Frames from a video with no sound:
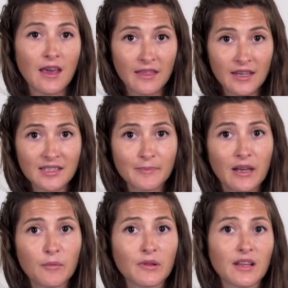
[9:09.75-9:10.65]
This
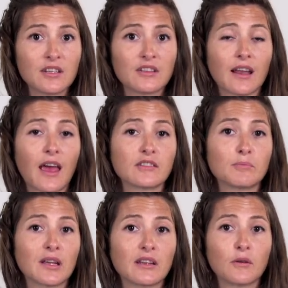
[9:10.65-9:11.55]
manipulation has
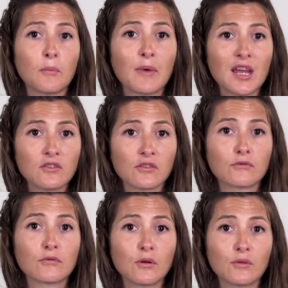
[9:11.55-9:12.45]
played a major
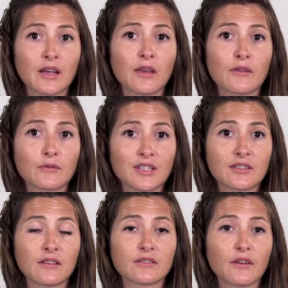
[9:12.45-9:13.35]
role in the
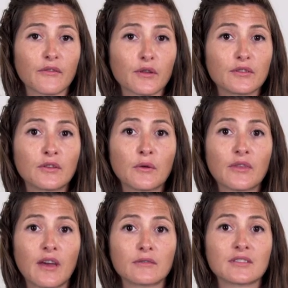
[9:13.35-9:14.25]
results of the
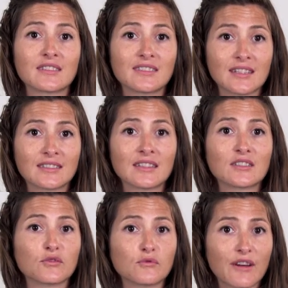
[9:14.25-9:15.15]

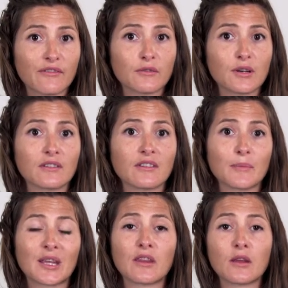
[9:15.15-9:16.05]
2016
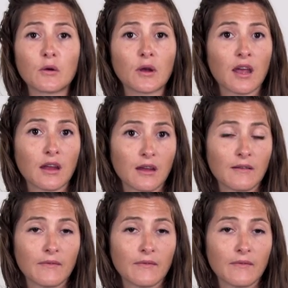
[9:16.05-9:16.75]
referendum in the UK.